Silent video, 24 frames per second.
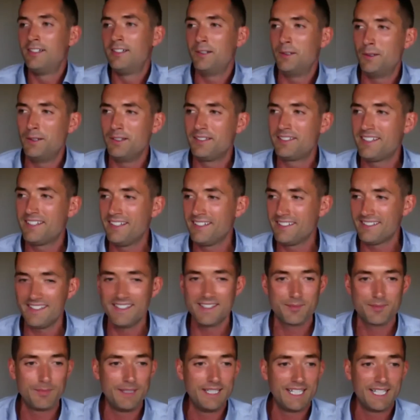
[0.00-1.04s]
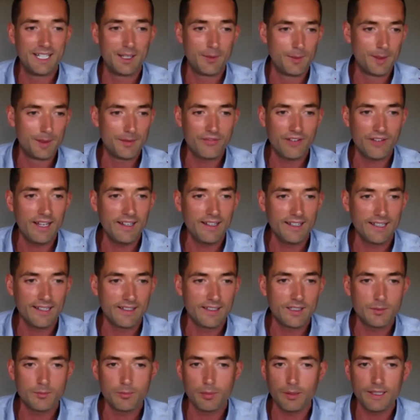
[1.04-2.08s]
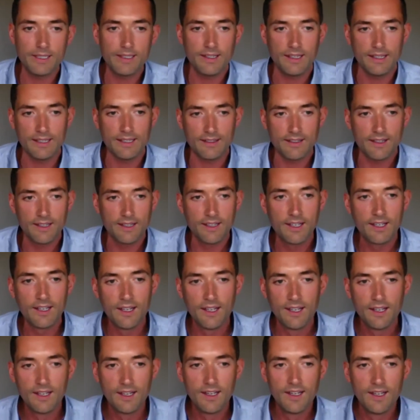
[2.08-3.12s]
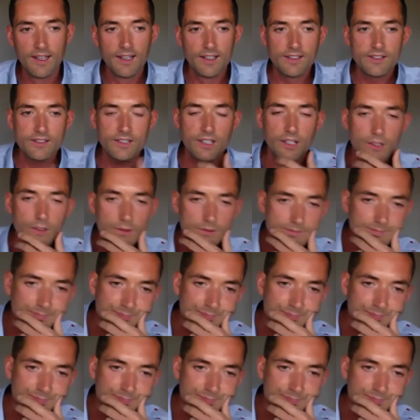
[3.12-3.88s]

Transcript: is this me going to be failing completely? So